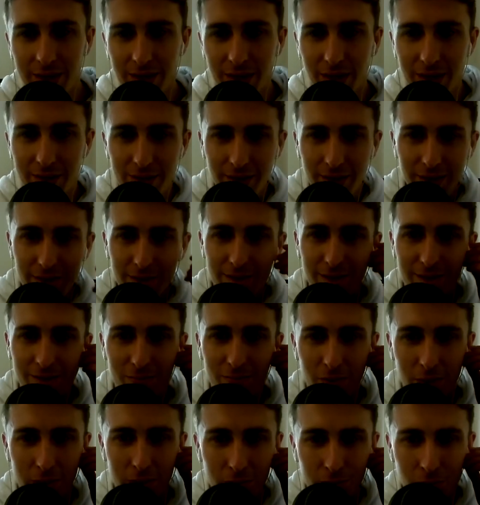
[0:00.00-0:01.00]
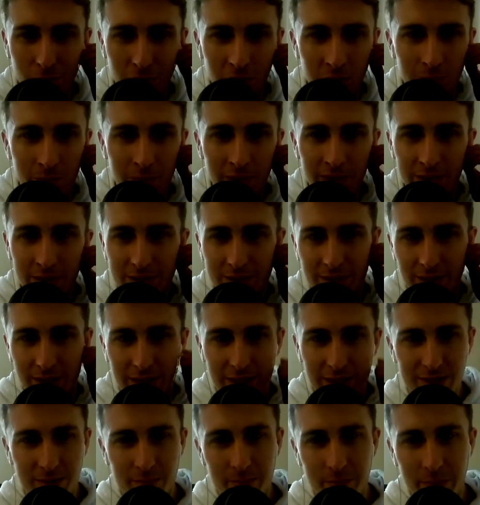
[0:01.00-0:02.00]
I think that recruitment
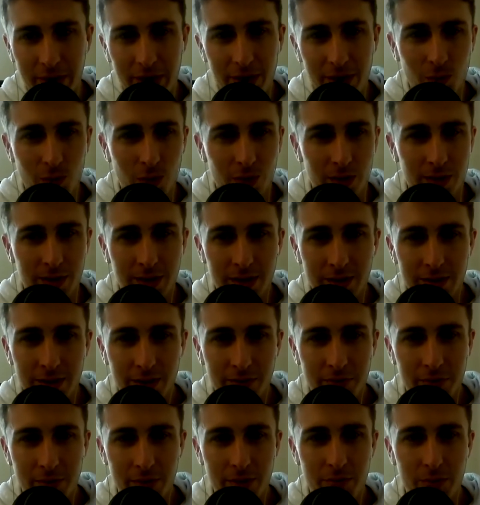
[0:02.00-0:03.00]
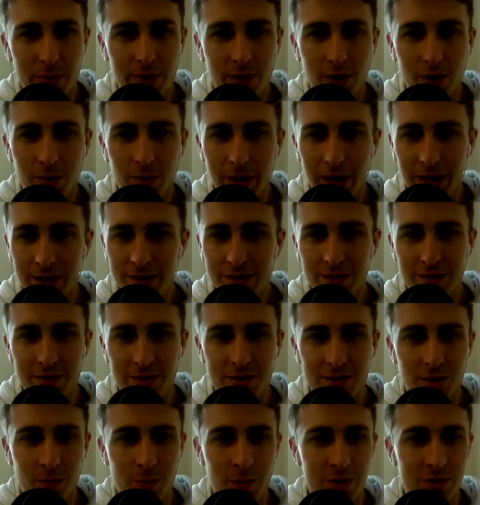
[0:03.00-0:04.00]
is a big one. If we go back to the
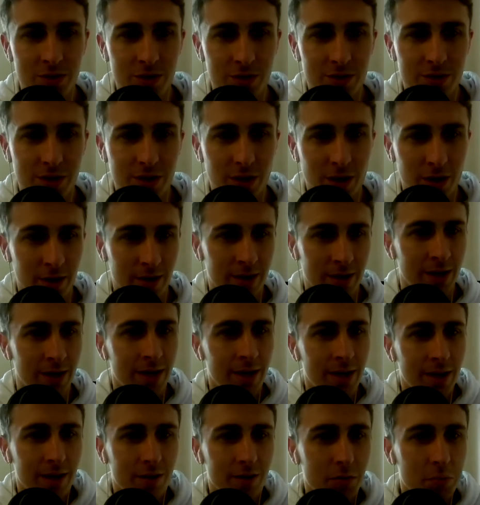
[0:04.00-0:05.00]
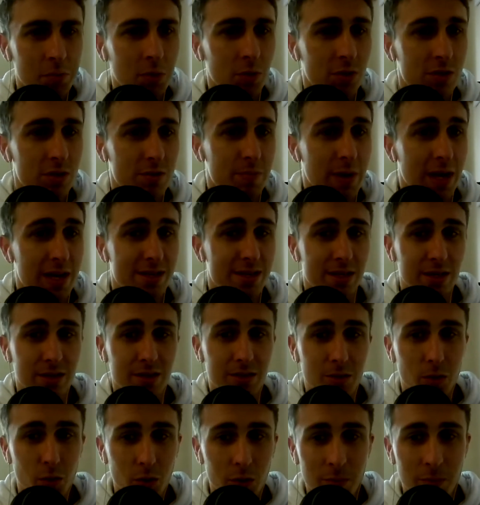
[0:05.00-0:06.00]
summer just gone, Liverpool spent a
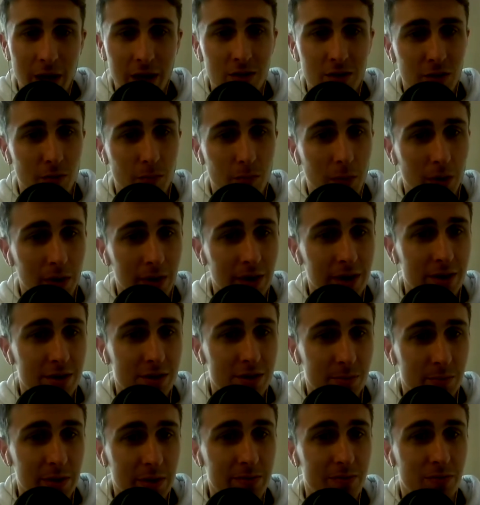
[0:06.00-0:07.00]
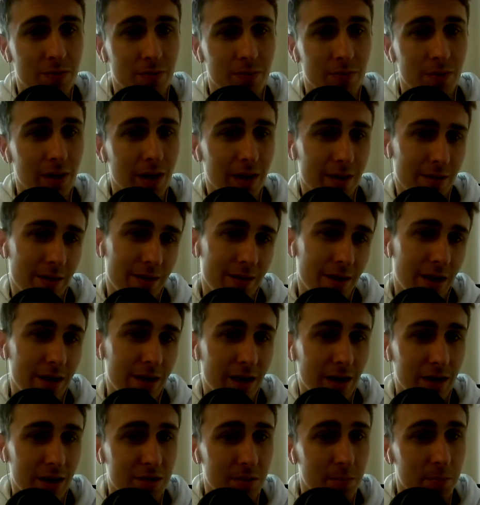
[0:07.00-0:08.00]
good amount of money
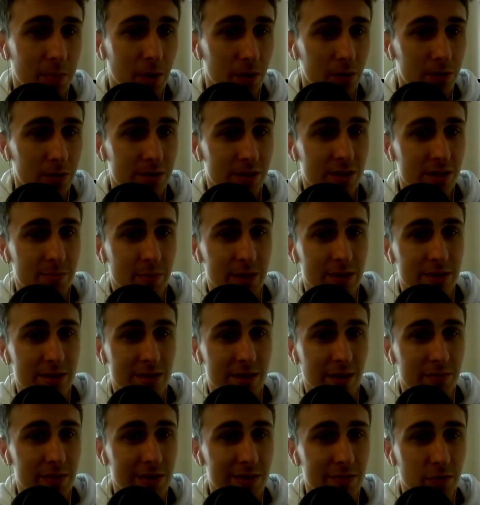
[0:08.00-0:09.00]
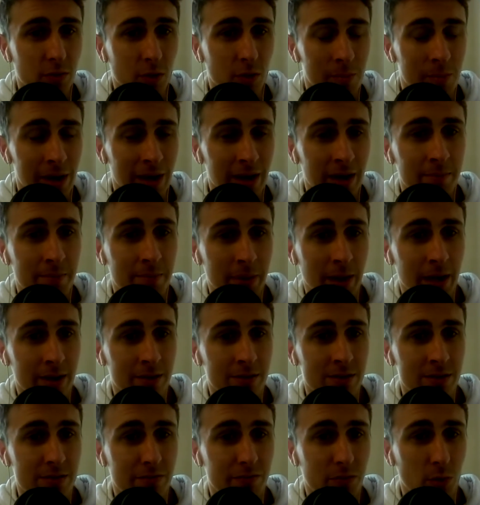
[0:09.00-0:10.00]
I suppose. They spent £74 million,
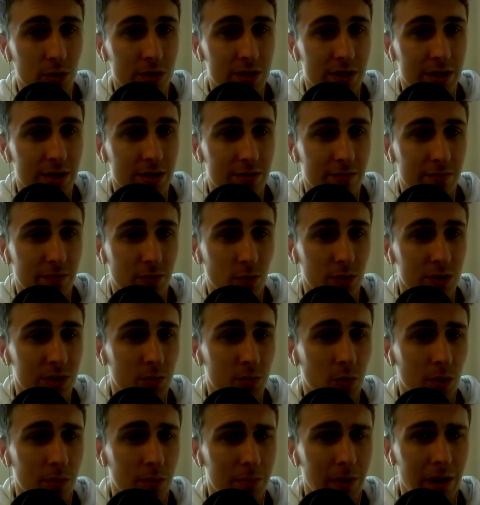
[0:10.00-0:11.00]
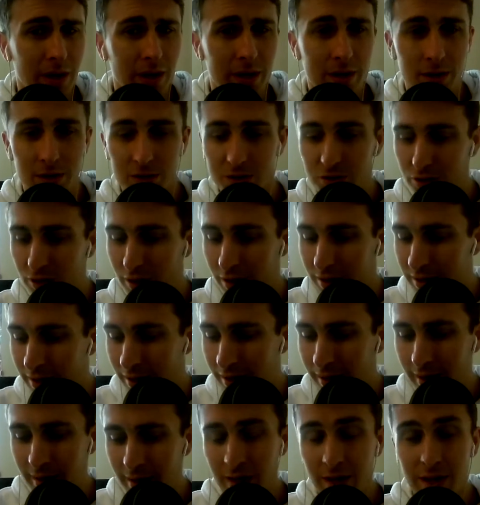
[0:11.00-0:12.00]
41 million on
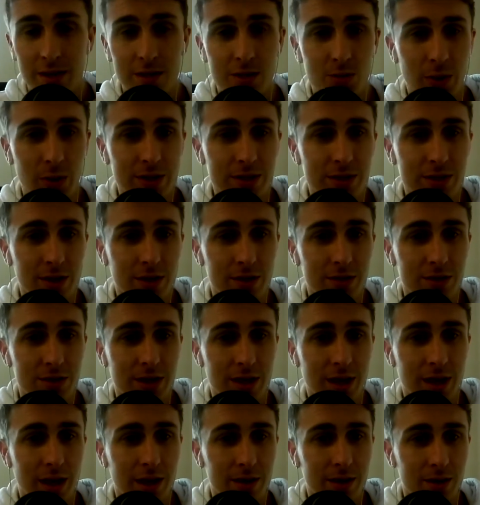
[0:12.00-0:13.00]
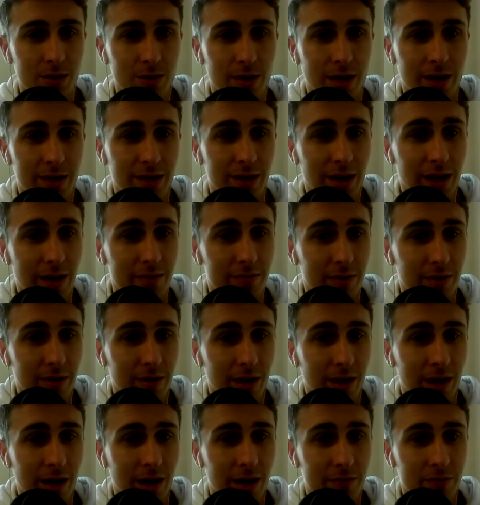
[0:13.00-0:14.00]
Jota, 20 on Thiago, and
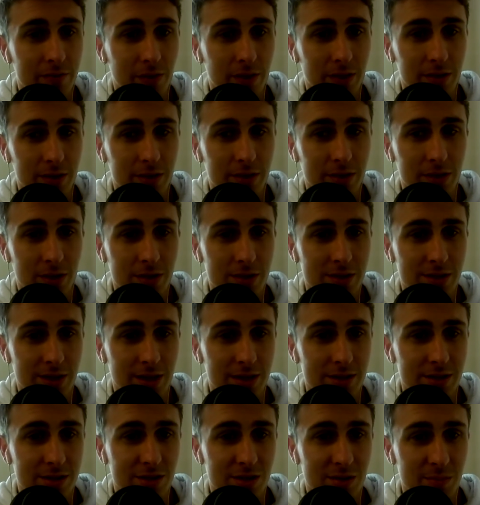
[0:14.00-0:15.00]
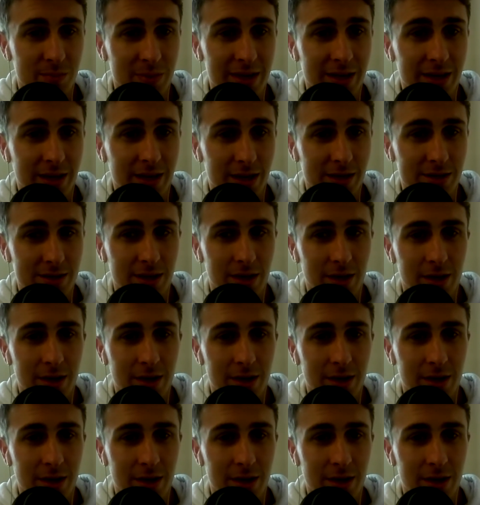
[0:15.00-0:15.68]
11.5 on Kostas Tsimikas.